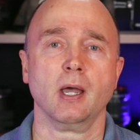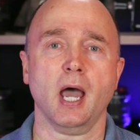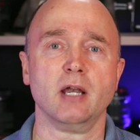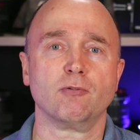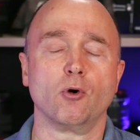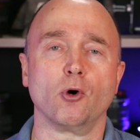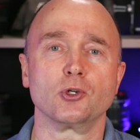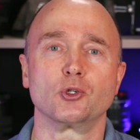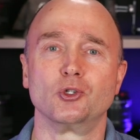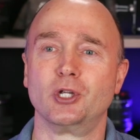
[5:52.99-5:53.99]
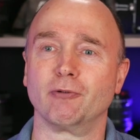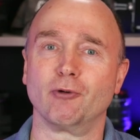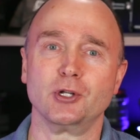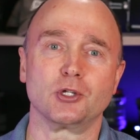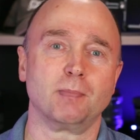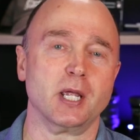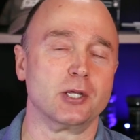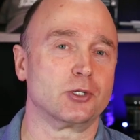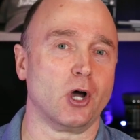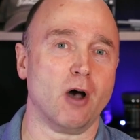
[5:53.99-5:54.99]
and of course, different
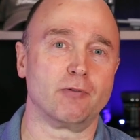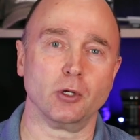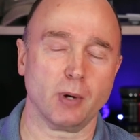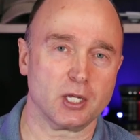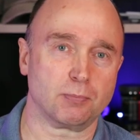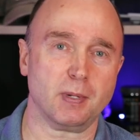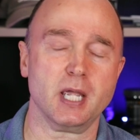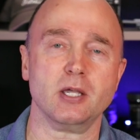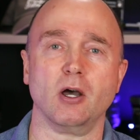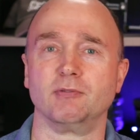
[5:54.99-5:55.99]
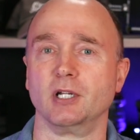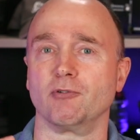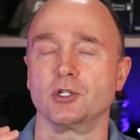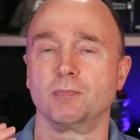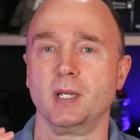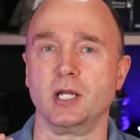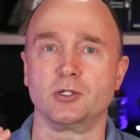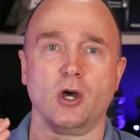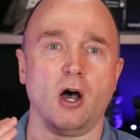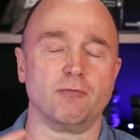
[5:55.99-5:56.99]
speeds of USB, of different
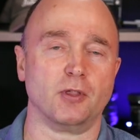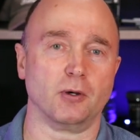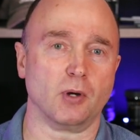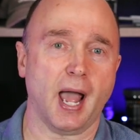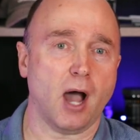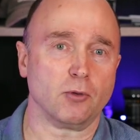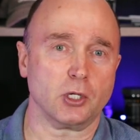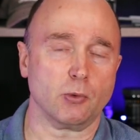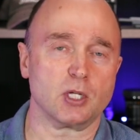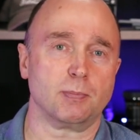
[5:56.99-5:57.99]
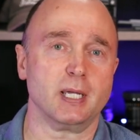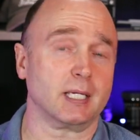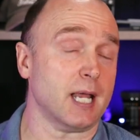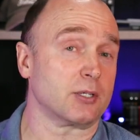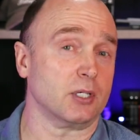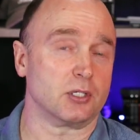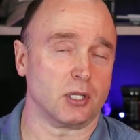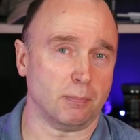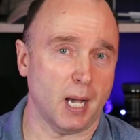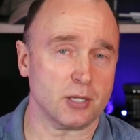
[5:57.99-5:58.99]
speeds of the how the USB connects into
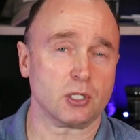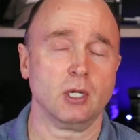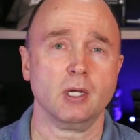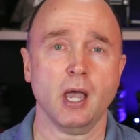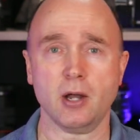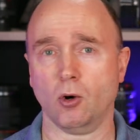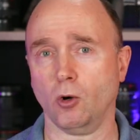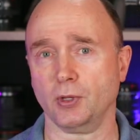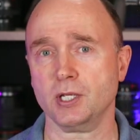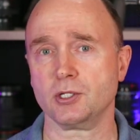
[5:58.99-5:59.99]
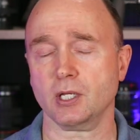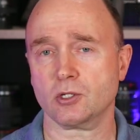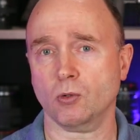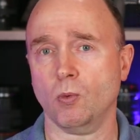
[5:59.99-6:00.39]
the bus, and all these things. So